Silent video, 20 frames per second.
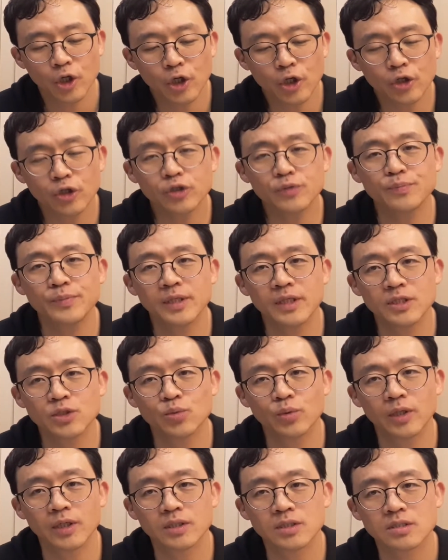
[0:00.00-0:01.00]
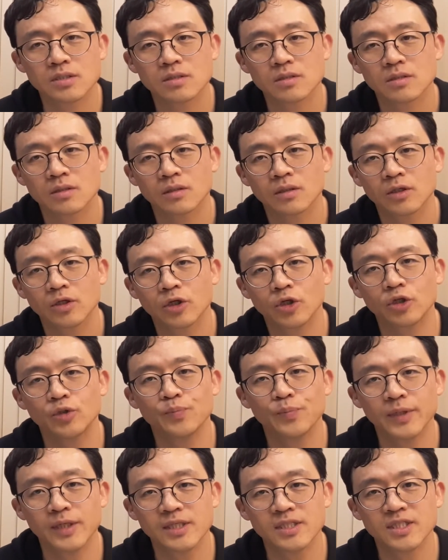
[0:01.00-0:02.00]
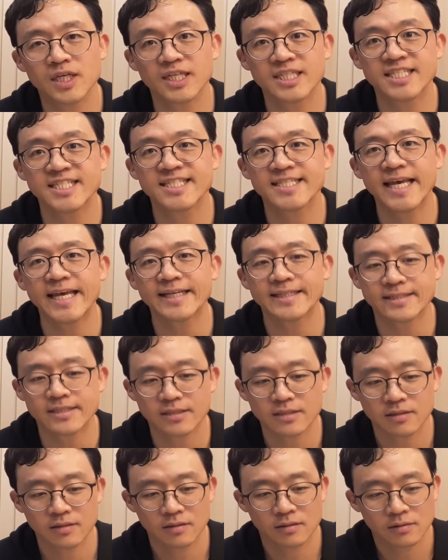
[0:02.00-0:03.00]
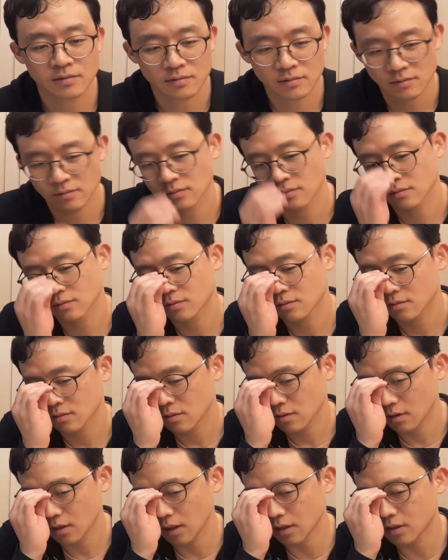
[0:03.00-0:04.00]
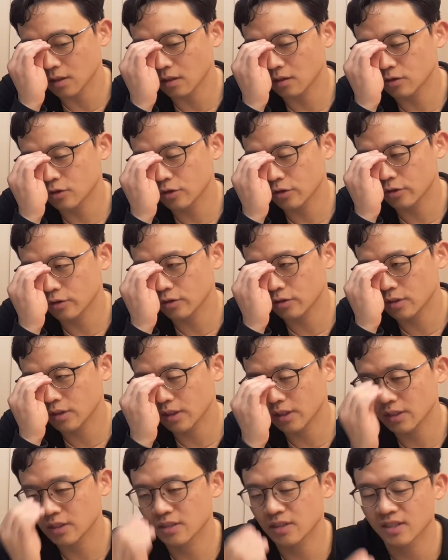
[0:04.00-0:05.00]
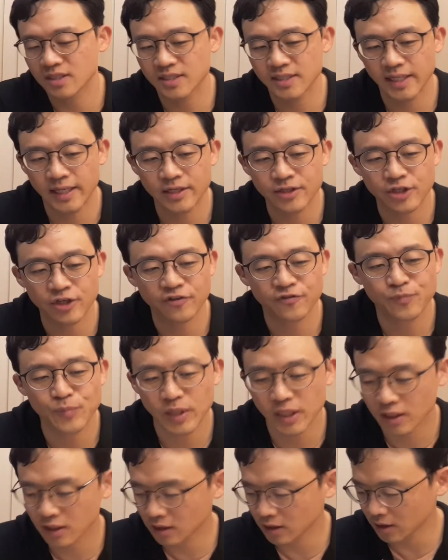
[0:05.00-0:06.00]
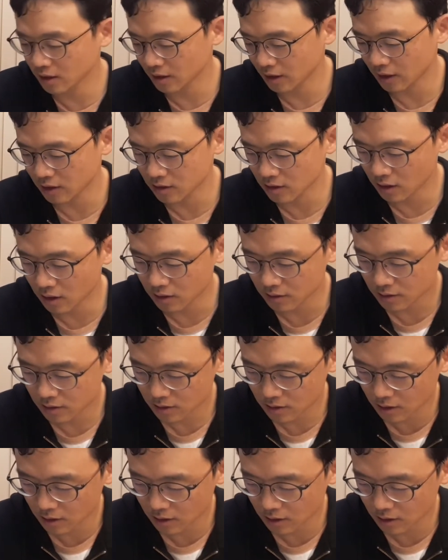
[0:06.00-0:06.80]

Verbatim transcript: Hood means what? Hood means a state. Adulthood is the state of being an adult,